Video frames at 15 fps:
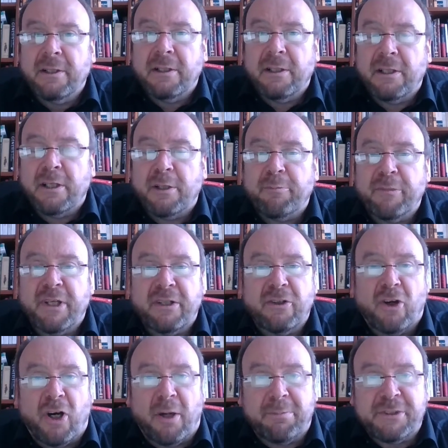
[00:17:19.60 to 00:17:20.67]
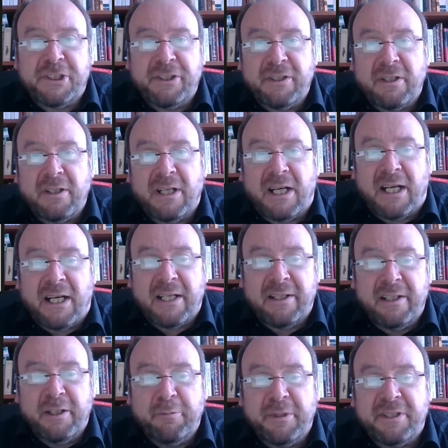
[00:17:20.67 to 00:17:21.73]
an optional
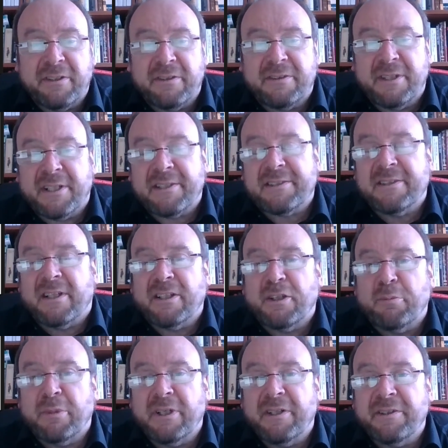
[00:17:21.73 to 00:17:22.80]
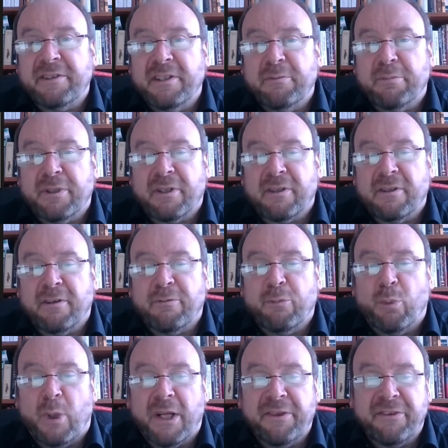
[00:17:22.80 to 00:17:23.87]
unlimited tax liability in paragraph
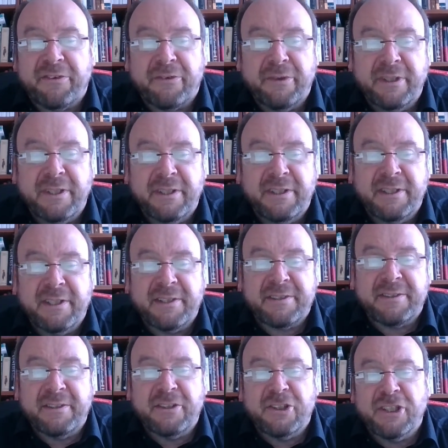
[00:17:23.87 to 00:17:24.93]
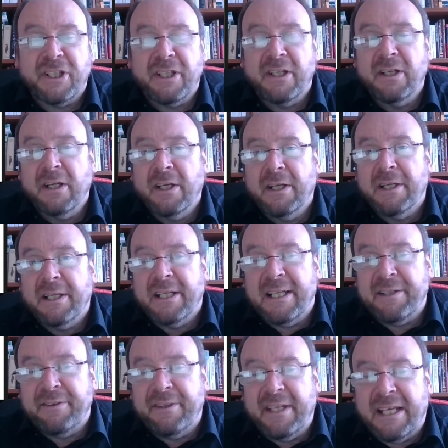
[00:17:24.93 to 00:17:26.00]
1.3 ESDG,
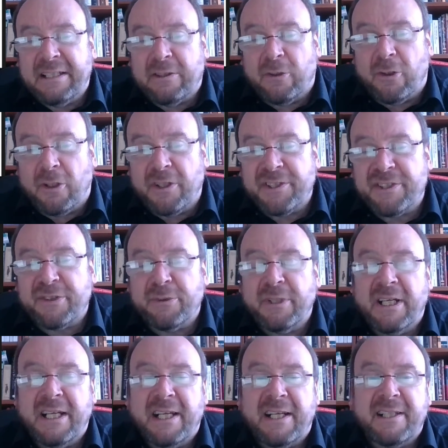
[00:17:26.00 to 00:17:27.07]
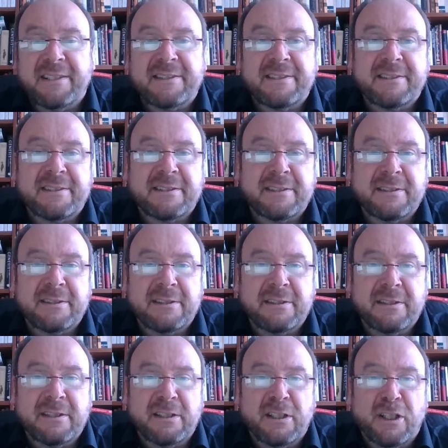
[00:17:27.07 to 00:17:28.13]
and that also has
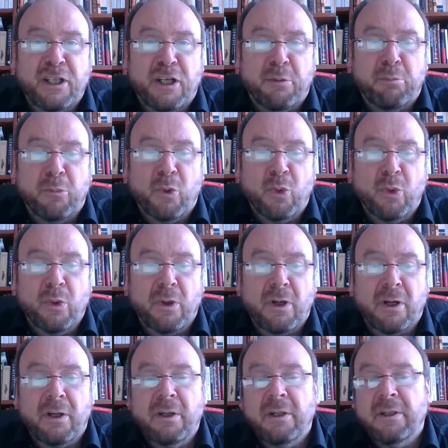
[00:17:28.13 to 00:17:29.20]
a more